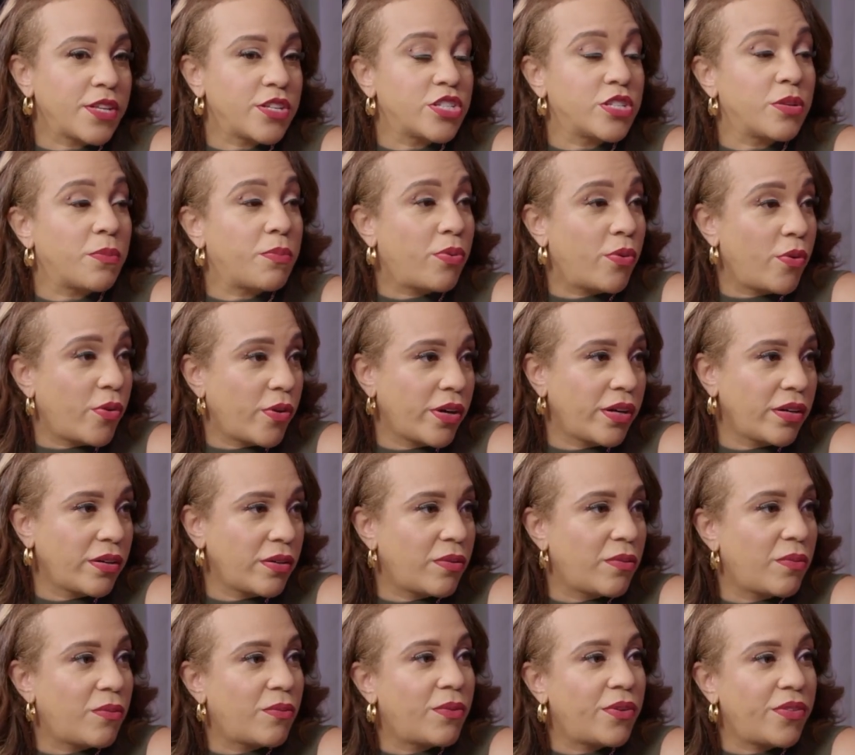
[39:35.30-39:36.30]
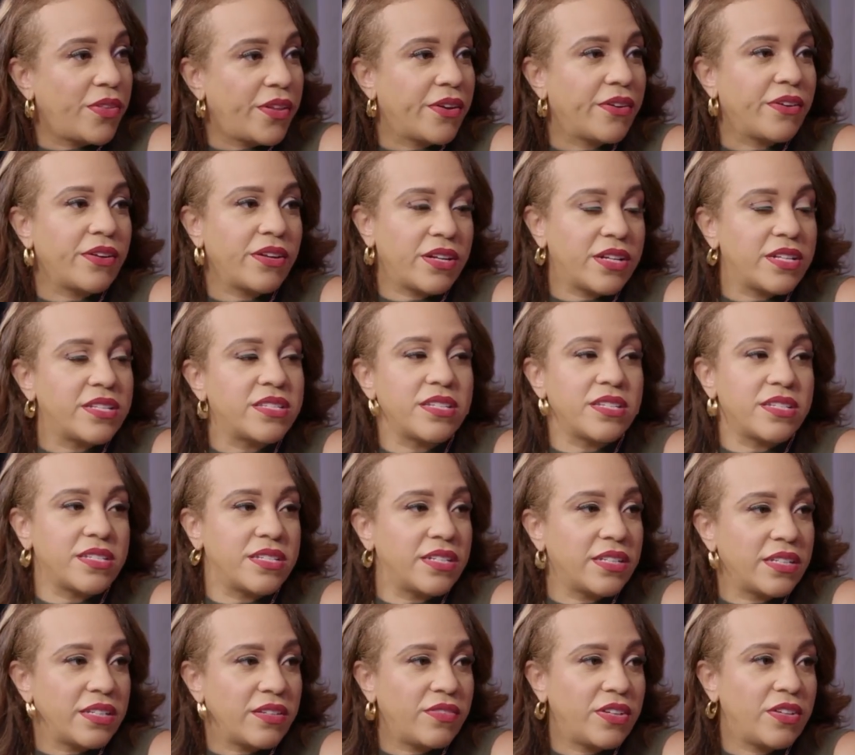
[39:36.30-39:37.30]
support when they're in
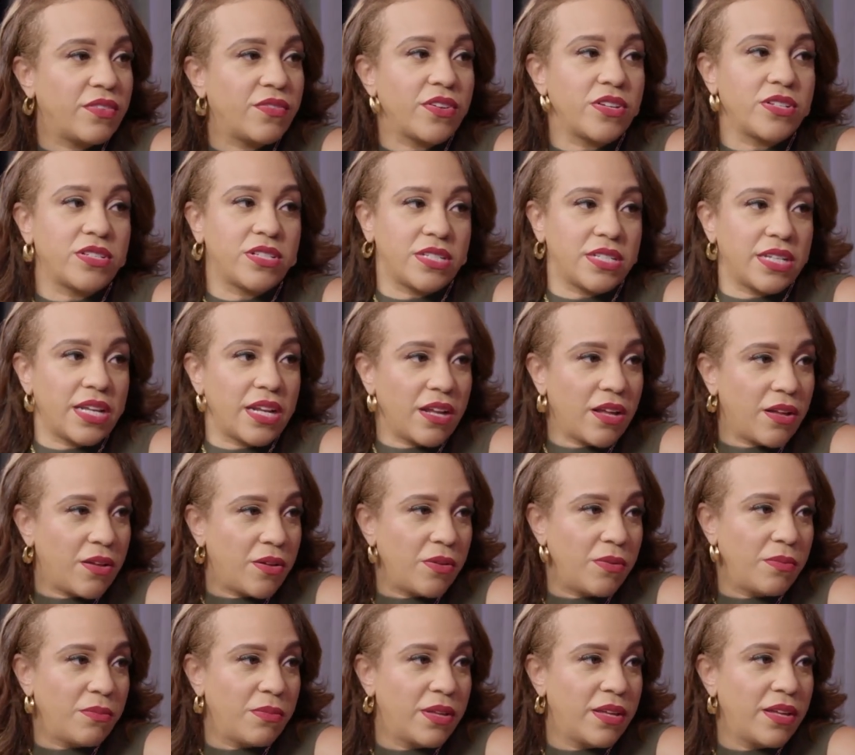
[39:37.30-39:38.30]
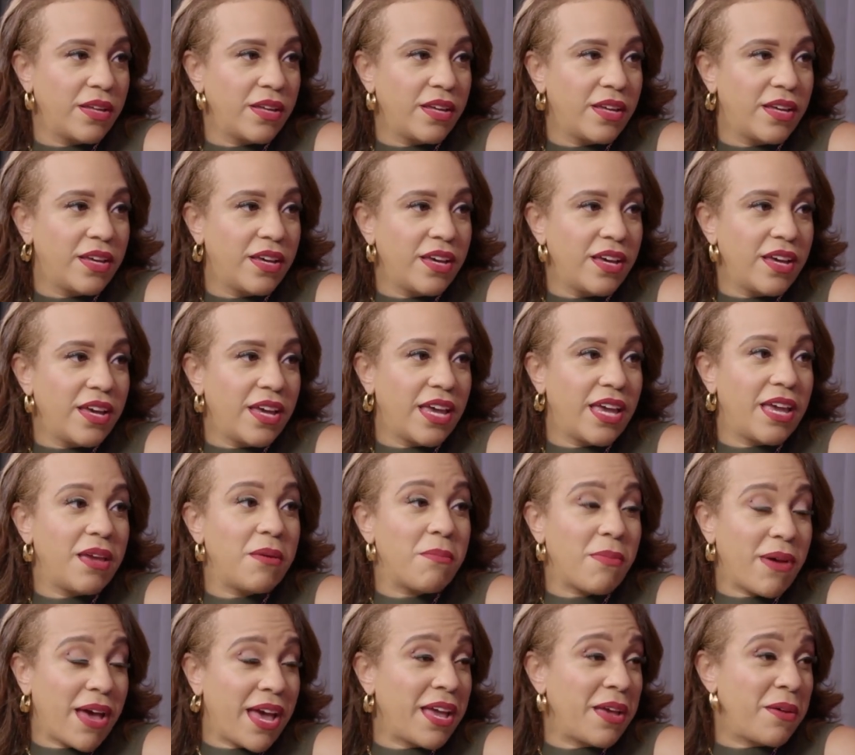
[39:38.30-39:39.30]
assisted living versus at home,
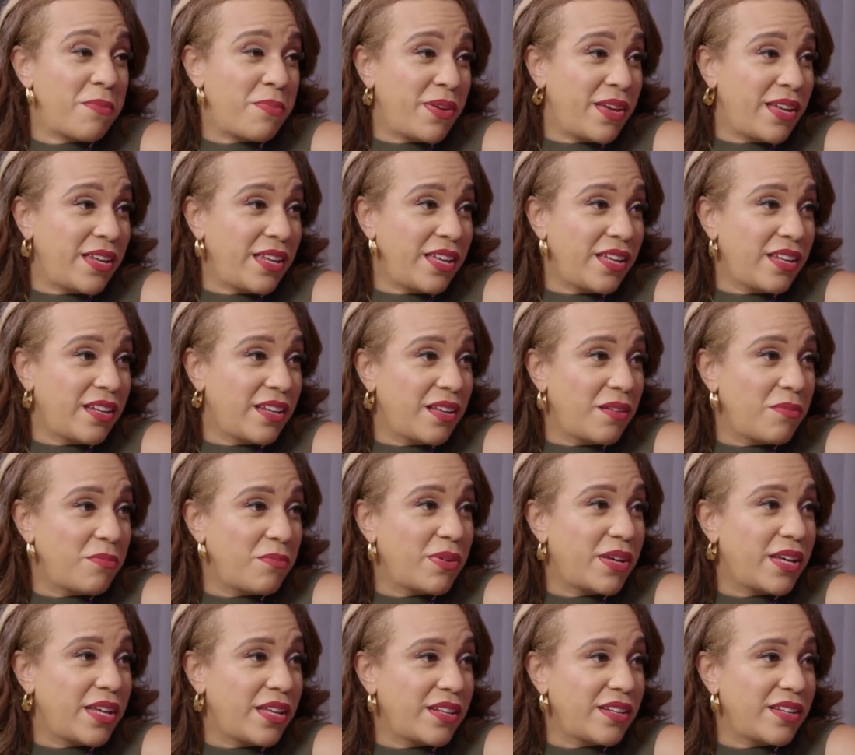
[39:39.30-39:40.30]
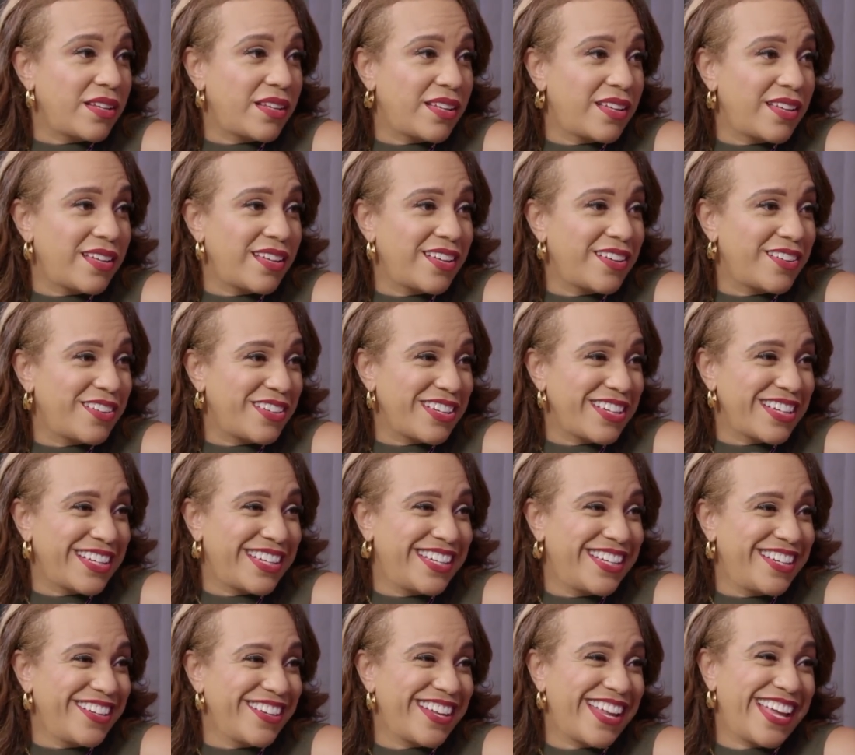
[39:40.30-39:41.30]
in my opinion. But
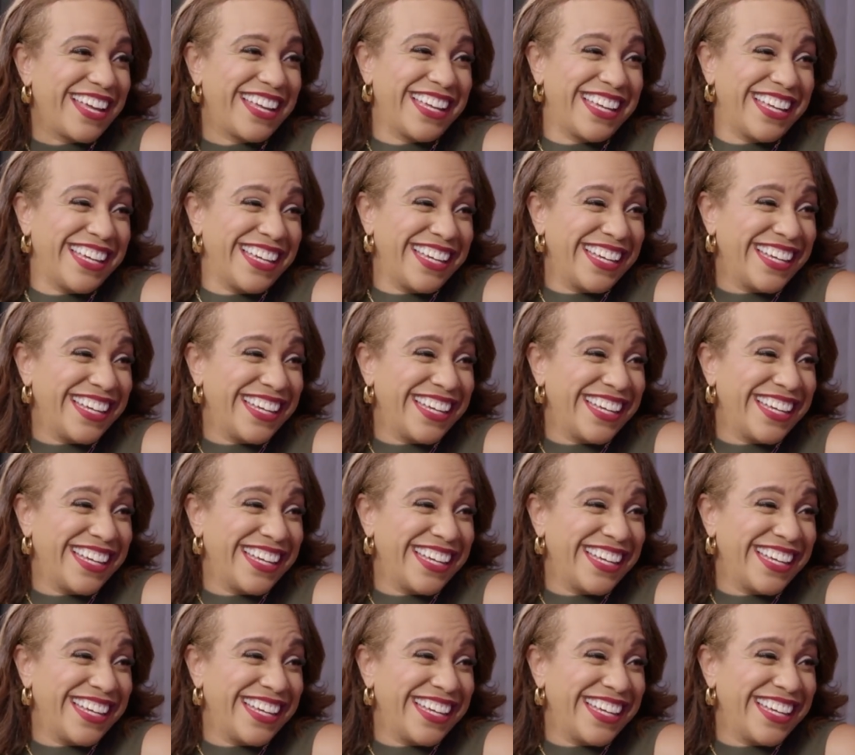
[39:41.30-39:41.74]
you're like,